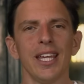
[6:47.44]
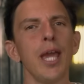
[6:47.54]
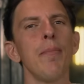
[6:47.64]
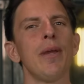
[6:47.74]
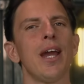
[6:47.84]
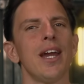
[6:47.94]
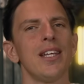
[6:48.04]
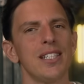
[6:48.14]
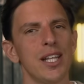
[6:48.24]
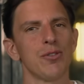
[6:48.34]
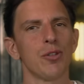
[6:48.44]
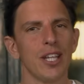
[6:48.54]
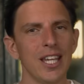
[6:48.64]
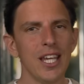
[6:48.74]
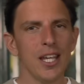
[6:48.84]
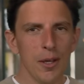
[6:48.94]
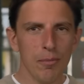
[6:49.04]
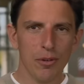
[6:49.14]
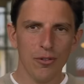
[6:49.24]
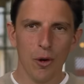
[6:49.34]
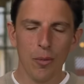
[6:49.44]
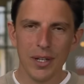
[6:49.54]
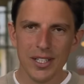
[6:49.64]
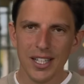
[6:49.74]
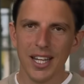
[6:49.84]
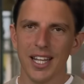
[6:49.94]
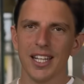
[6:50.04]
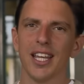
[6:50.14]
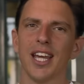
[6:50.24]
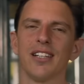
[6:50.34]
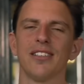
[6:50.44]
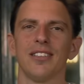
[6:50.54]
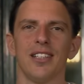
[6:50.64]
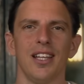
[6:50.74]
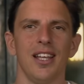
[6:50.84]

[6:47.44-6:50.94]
KPI stands for Key Performance Indicator.